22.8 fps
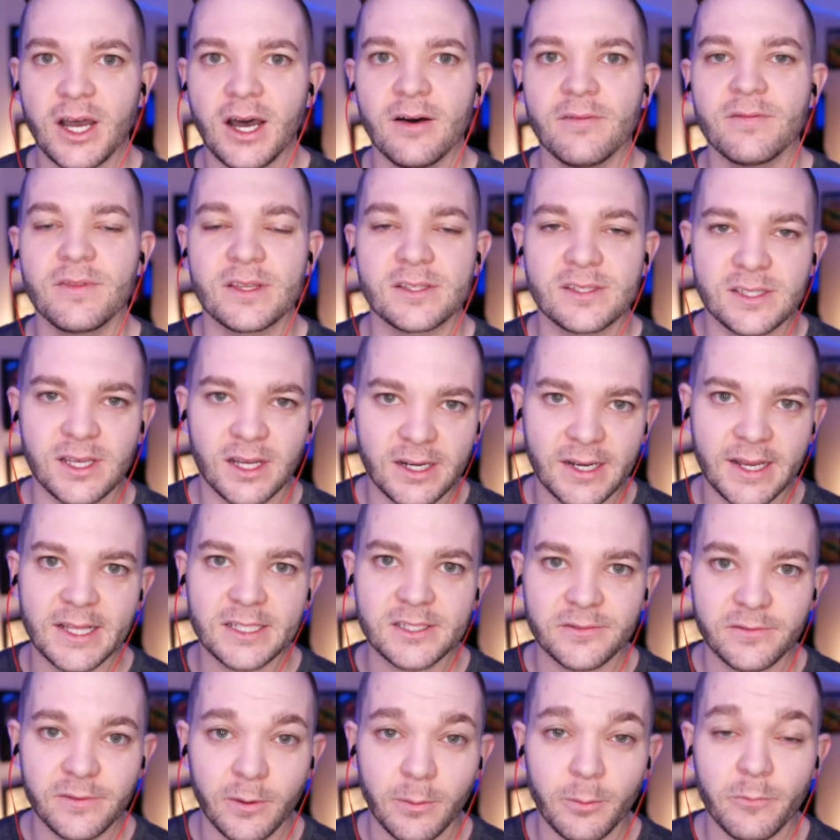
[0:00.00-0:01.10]
of the
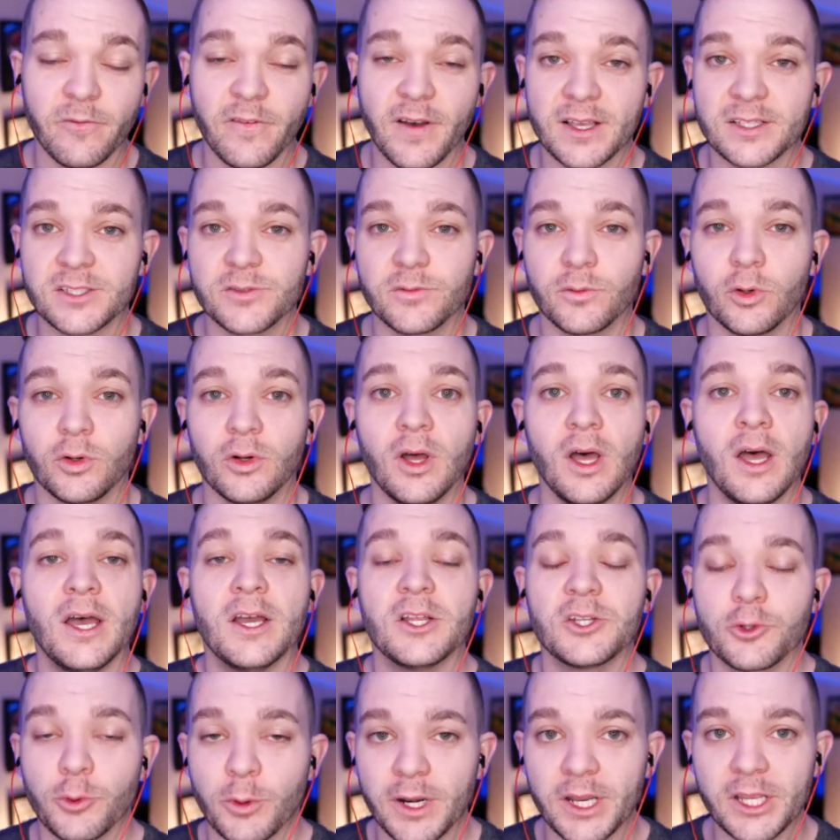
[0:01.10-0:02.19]
Sundance Film Festival
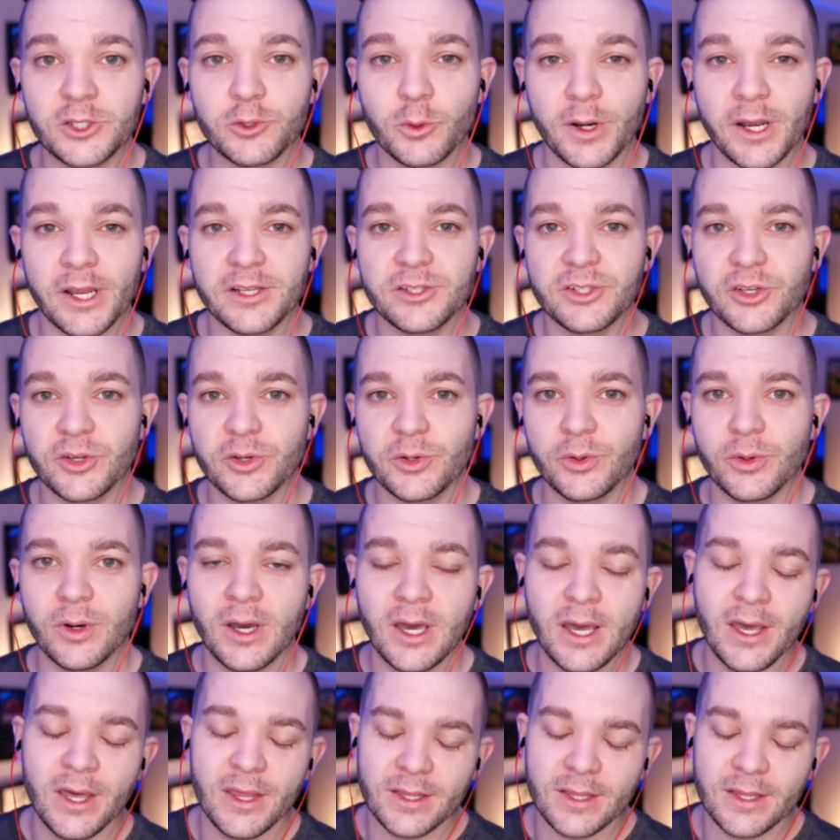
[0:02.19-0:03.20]
2022.